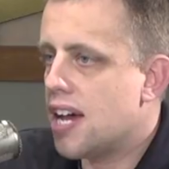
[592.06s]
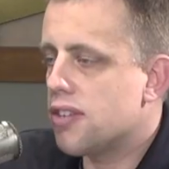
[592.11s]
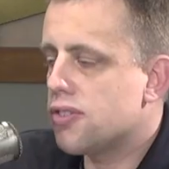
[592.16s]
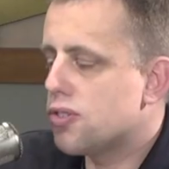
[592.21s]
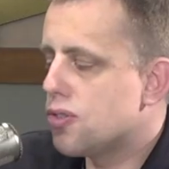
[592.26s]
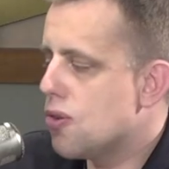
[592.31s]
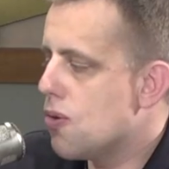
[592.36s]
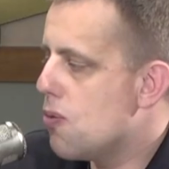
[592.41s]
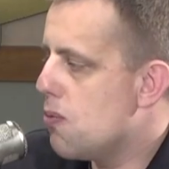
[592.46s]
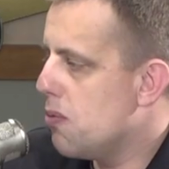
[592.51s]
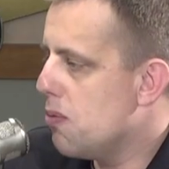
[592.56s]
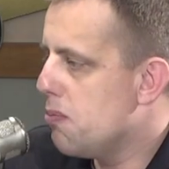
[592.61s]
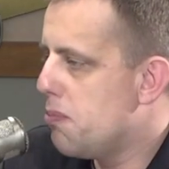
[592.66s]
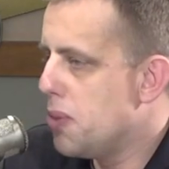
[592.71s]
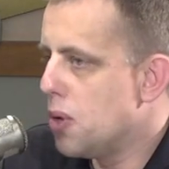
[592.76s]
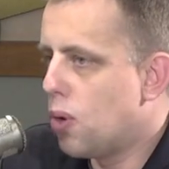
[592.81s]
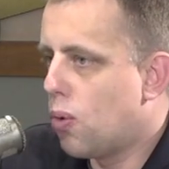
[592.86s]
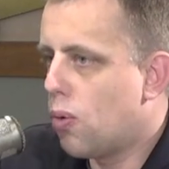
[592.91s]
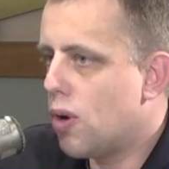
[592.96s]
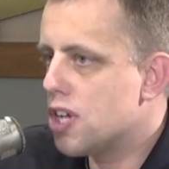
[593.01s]
so
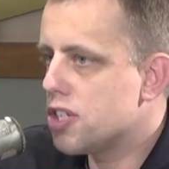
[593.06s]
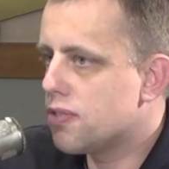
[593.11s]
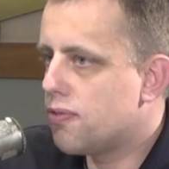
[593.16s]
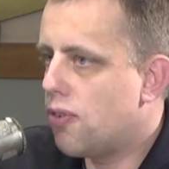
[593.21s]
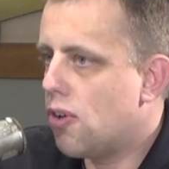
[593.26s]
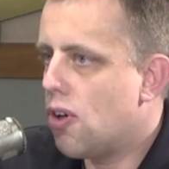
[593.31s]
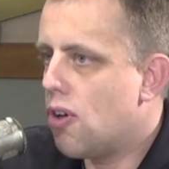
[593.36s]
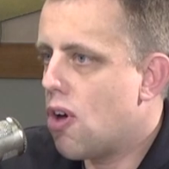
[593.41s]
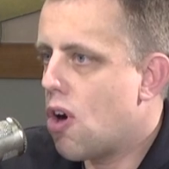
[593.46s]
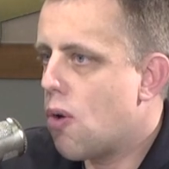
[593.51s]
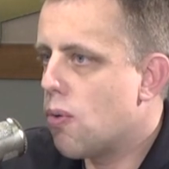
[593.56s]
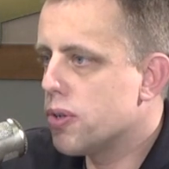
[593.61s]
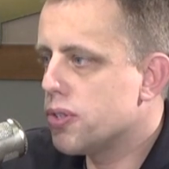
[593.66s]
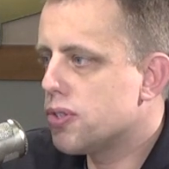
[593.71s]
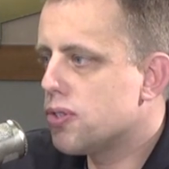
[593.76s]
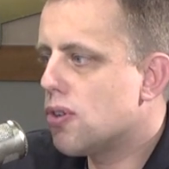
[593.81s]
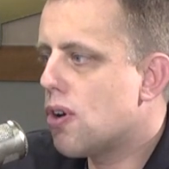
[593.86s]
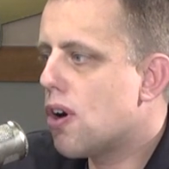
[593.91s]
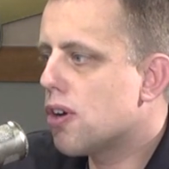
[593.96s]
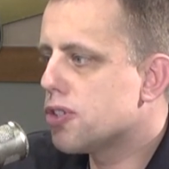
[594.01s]
Bill Westfall
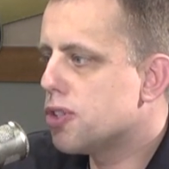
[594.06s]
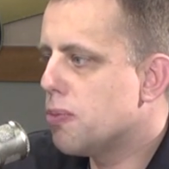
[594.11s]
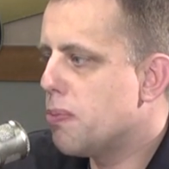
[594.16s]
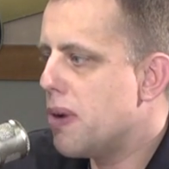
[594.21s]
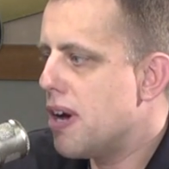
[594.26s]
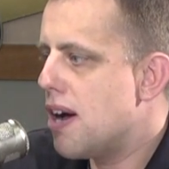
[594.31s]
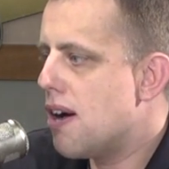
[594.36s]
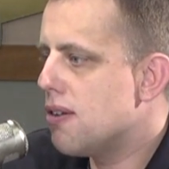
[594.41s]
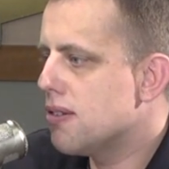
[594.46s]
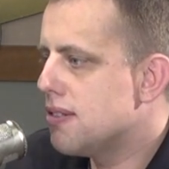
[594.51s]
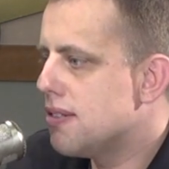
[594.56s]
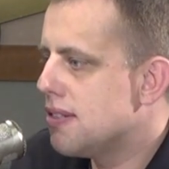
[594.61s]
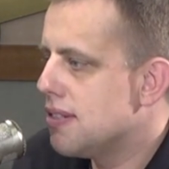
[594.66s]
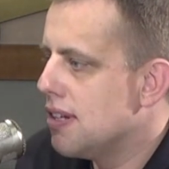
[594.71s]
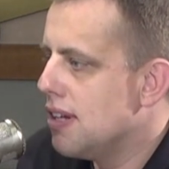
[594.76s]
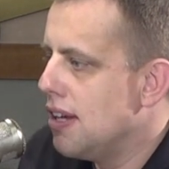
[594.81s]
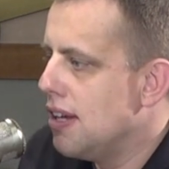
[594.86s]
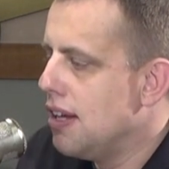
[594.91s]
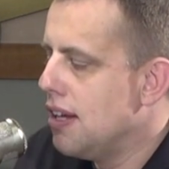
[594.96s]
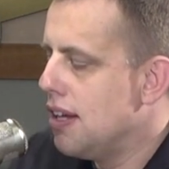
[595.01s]
always talks about,
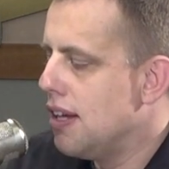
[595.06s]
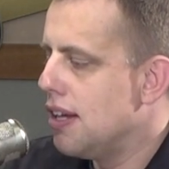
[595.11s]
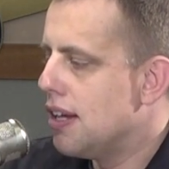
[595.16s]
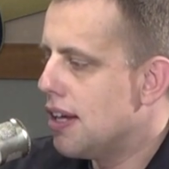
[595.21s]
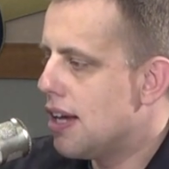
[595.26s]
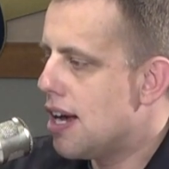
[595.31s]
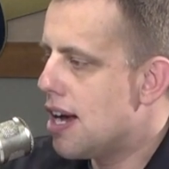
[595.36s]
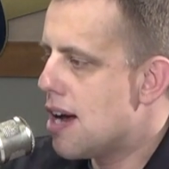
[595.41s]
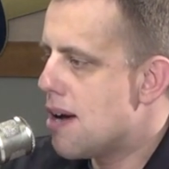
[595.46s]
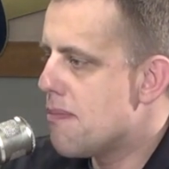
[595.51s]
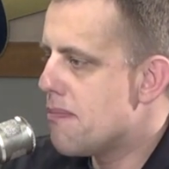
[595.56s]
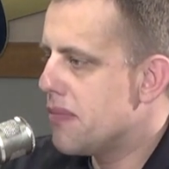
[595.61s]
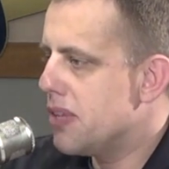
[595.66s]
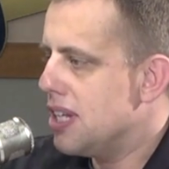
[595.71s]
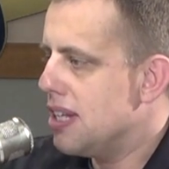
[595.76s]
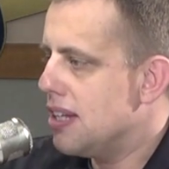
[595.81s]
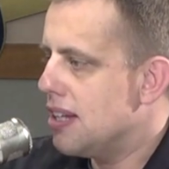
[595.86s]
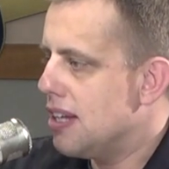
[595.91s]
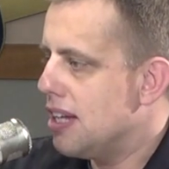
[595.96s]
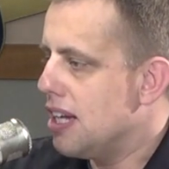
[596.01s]

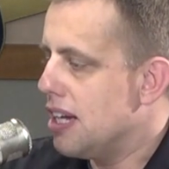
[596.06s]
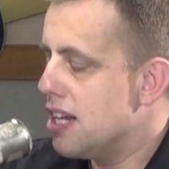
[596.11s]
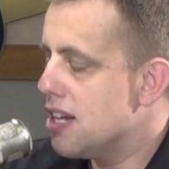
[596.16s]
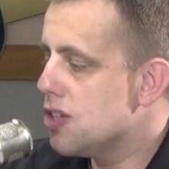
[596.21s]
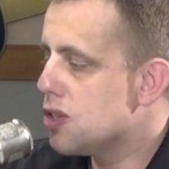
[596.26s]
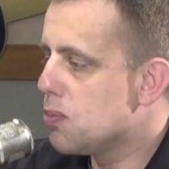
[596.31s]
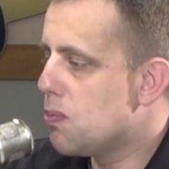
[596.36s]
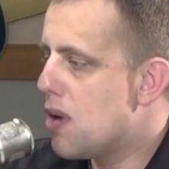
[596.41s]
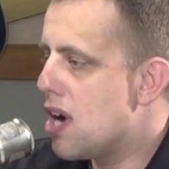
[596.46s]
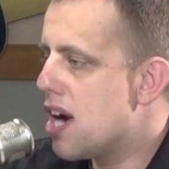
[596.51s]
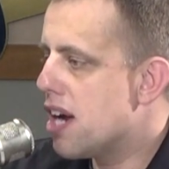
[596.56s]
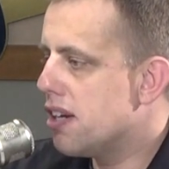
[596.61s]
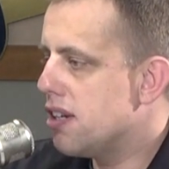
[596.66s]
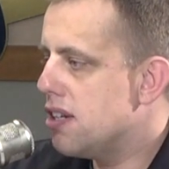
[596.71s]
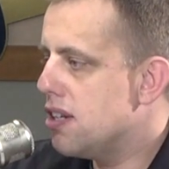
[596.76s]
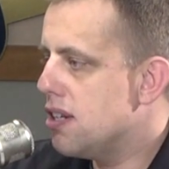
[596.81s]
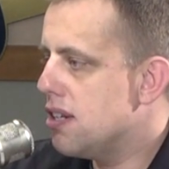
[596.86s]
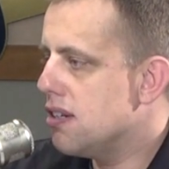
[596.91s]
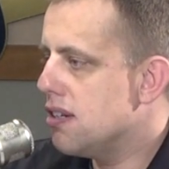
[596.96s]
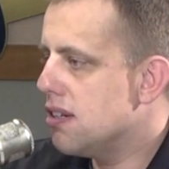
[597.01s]
in his
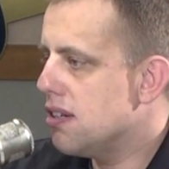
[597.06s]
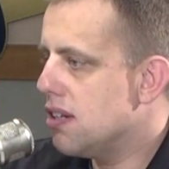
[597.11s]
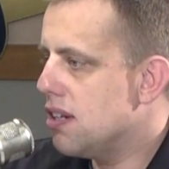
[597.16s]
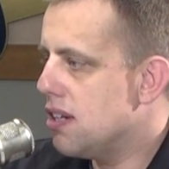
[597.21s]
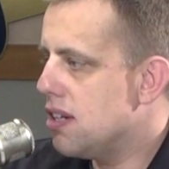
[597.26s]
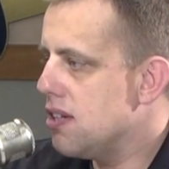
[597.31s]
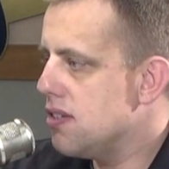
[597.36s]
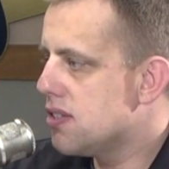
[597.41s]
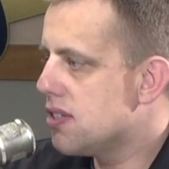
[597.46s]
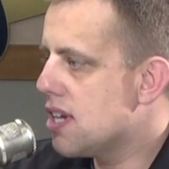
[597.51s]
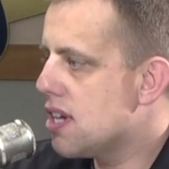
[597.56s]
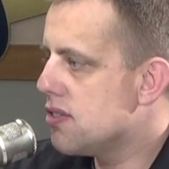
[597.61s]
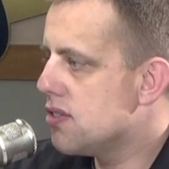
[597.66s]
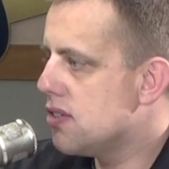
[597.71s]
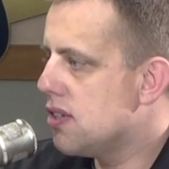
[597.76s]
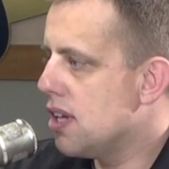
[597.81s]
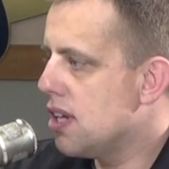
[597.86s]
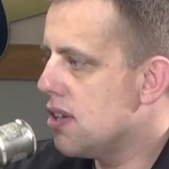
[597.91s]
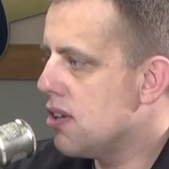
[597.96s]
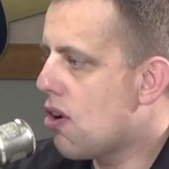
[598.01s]
mind, he
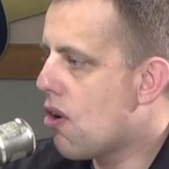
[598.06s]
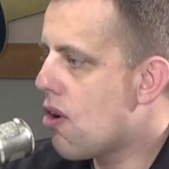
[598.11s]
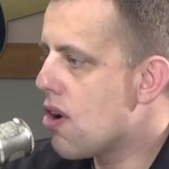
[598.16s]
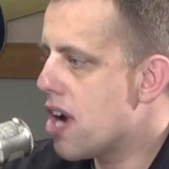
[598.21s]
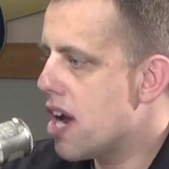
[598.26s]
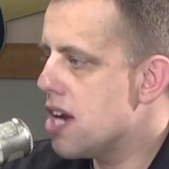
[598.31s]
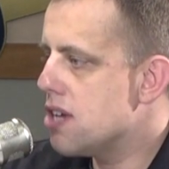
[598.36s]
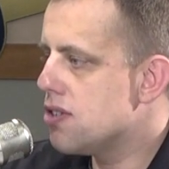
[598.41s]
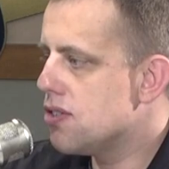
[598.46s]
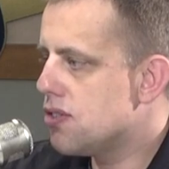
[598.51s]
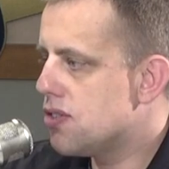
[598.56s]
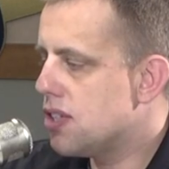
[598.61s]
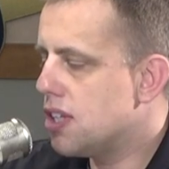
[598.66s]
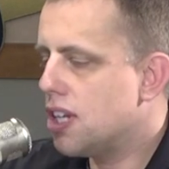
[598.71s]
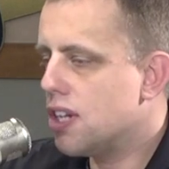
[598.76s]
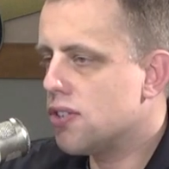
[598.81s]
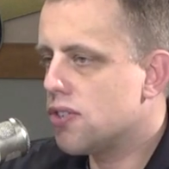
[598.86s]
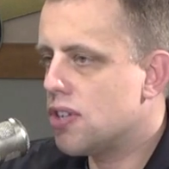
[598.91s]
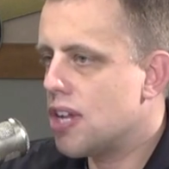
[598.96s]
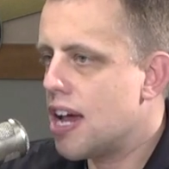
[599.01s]
says that our agency
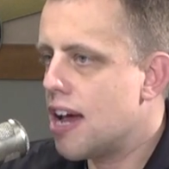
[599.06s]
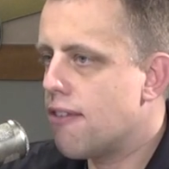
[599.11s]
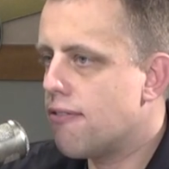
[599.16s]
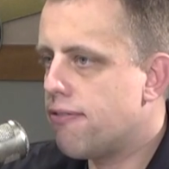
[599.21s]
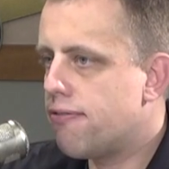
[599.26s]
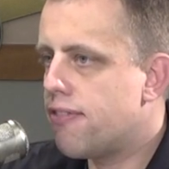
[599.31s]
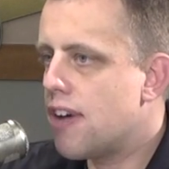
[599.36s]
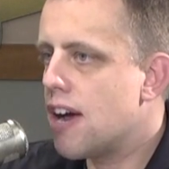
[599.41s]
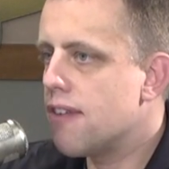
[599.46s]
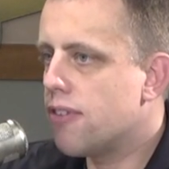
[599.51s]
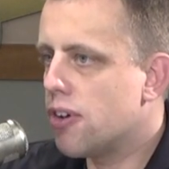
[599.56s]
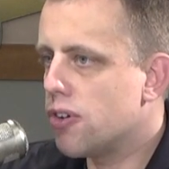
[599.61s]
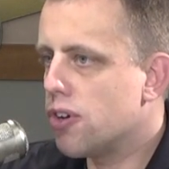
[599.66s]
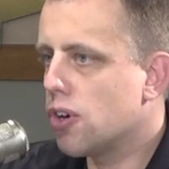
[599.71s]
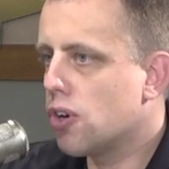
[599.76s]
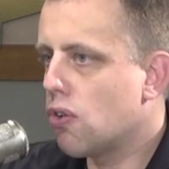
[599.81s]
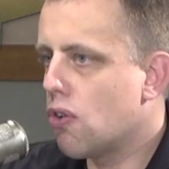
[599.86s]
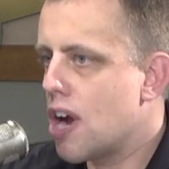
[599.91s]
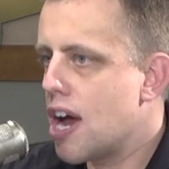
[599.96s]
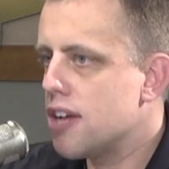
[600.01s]
needs to have
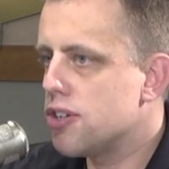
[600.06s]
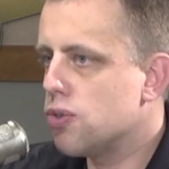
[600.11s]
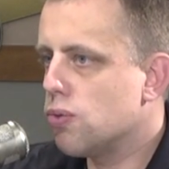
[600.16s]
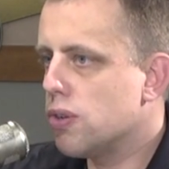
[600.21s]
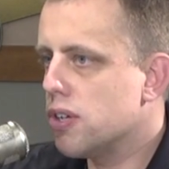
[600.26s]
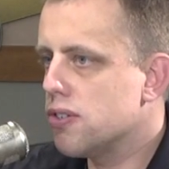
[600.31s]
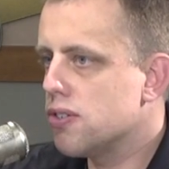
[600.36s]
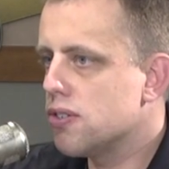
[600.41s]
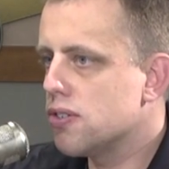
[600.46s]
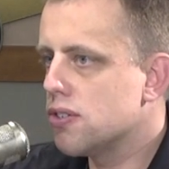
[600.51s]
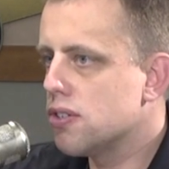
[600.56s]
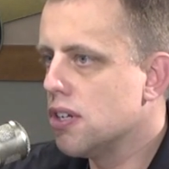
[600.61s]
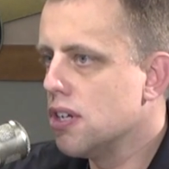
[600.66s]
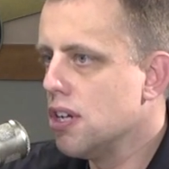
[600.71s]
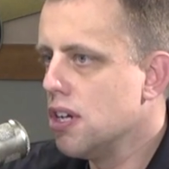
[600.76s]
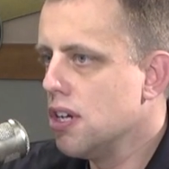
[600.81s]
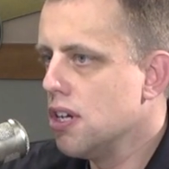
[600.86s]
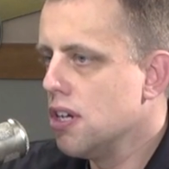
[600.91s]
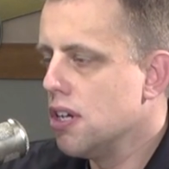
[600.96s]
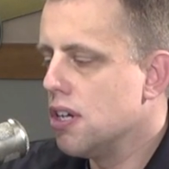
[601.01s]
500 graduates
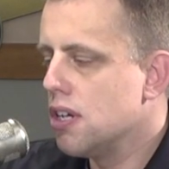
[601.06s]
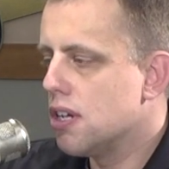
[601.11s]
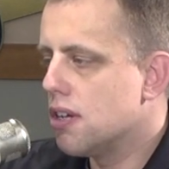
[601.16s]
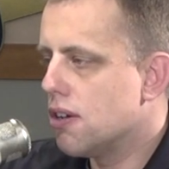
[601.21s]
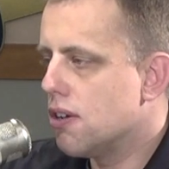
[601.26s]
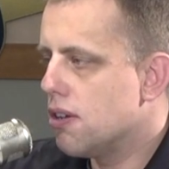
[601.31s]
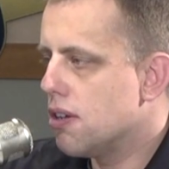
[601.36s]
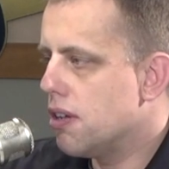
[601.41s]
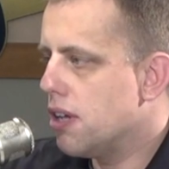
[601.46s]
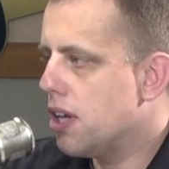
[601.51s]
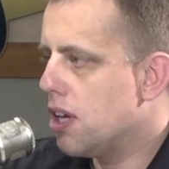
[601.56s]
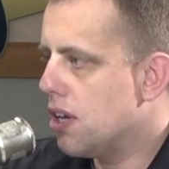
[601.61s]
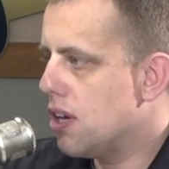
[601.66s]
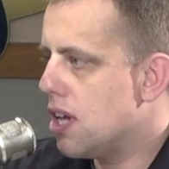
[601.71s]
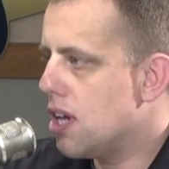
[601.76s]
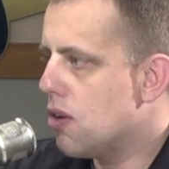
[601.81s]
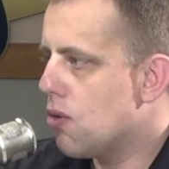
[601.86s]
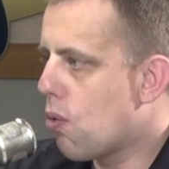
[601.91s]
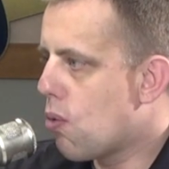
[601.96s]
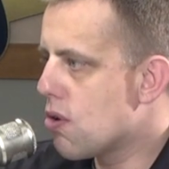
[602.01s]

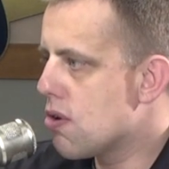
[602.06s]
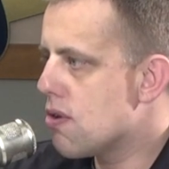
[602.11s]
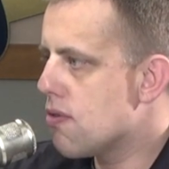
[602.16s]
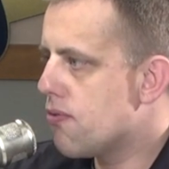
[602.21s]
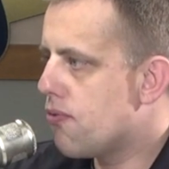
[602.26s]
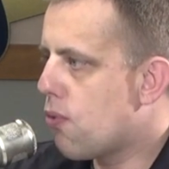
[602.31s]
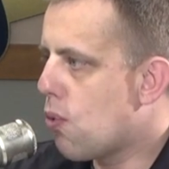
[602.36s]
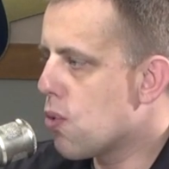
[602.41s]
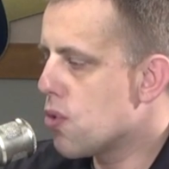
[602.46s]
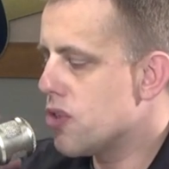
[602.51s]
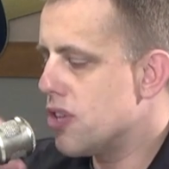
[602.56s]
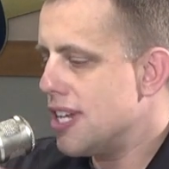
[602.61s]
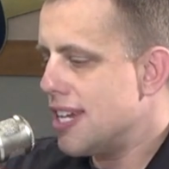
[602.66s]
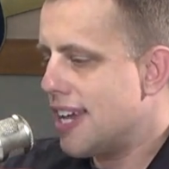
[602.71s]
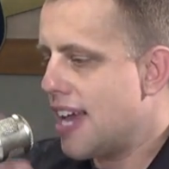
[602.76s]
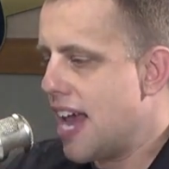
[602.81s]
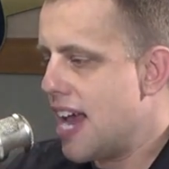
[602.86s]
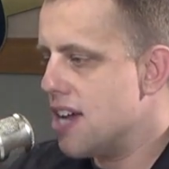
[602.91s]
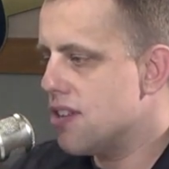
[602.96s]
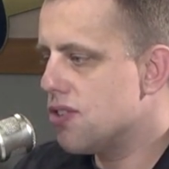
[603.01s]
in order for
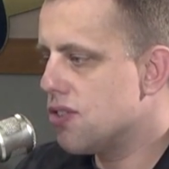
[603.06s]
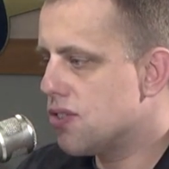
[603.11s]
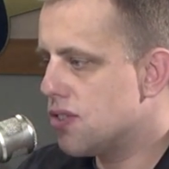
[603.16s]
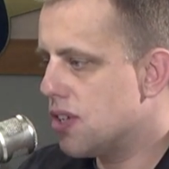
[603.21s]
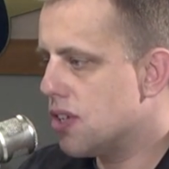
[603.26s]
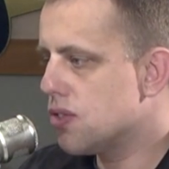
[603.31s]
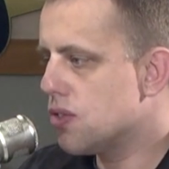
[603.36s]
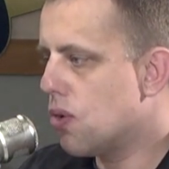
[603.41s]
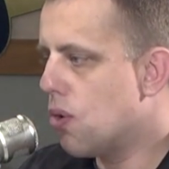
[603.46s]
the agency as a